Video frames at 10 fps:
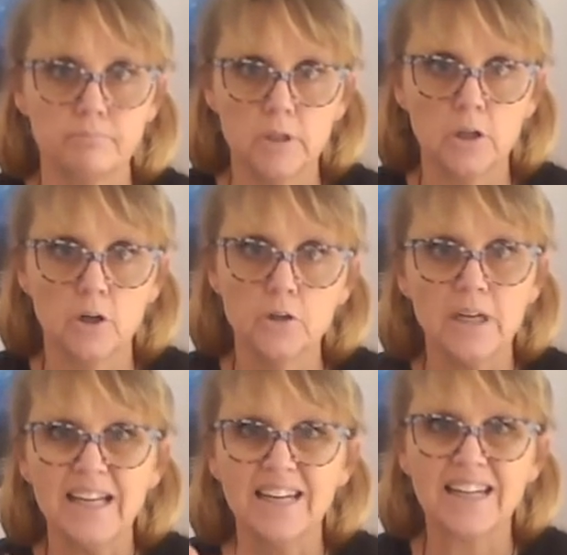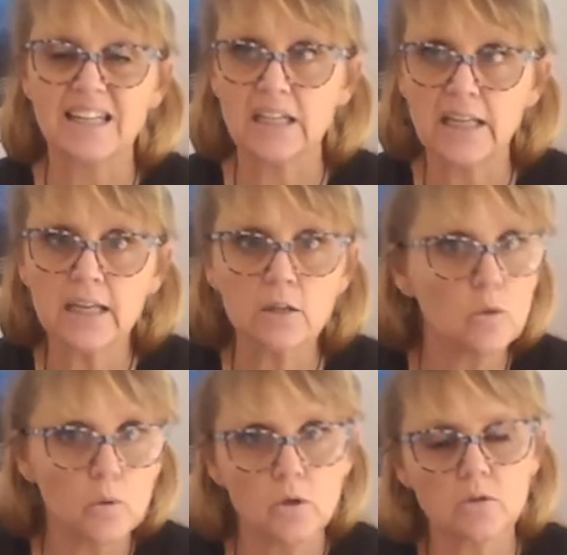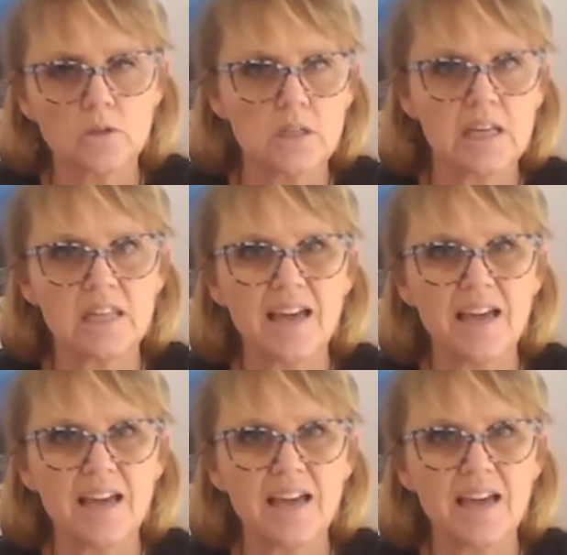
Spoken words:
you know, let the world see